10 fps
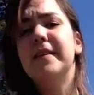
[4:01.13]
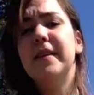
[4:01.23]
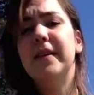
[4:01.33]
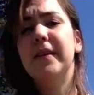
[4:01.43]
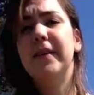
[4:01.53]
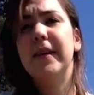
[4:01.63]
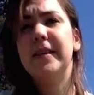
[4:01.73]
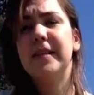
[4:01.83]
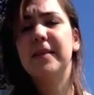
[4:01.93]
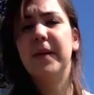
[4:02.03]
So I
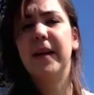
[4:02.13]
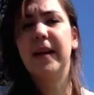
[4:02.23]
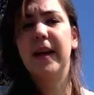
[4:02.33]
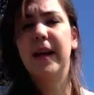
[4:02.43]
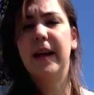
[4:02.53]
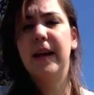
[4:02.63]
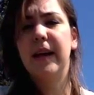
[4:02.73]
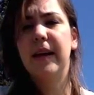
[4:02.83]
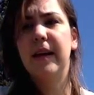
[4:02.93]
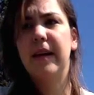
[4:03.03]
just made
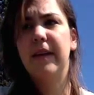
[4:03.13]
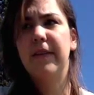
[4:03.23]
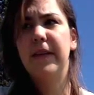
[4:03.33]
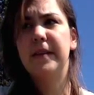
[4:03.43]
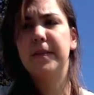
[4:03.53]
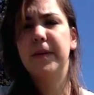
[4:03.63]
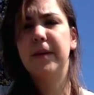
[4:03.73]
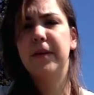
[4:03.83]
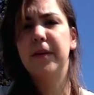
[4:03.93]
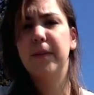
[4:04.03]
a Facebook
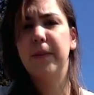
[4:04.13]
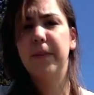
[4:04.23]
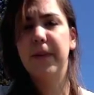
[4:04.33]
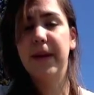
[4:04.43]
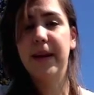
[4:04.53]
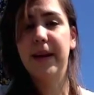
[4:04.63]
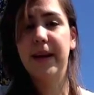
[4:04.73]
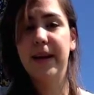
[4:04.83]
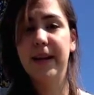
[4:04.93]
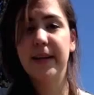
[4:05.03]
group,
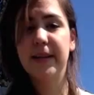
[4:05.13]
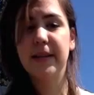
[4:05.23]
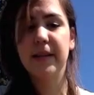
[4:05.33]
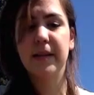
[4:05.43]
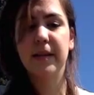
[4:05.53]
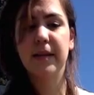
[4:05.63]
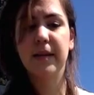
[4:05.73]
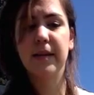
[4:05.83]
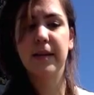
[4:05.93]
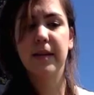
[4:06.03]
and
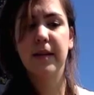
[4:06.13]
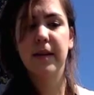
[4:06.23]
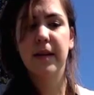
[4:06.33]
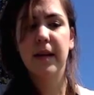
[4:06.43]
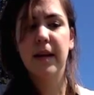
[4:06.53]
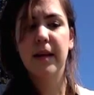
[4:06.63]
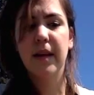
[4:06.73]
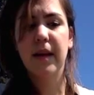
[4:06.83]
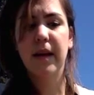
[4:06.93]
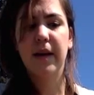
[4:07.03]

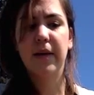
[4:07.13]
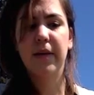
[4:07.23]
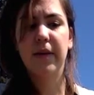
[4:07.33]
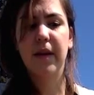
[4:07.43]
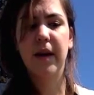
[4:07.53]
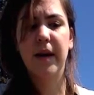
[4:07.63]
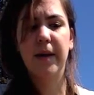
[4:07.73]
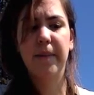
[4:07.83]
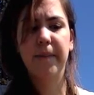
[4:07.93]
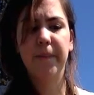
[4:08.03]
the
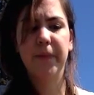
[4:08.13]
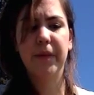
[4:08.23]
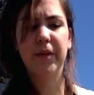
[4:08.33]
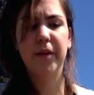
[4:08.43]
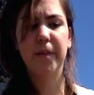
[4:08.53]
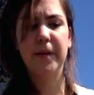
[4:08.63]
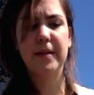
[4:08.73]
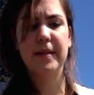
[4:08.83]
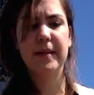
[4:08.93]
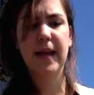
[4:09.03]
group
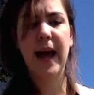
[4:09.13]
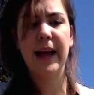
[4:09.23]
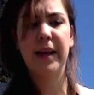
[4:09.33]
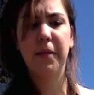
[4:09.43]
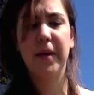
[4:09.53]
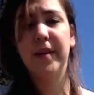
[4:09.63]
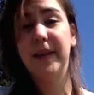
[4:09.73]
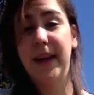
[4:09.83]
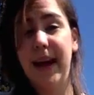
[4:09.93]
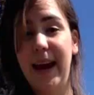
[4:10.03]
was Haida Word of
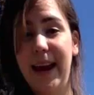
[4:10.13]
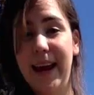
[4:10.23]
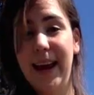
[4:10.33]
the Day.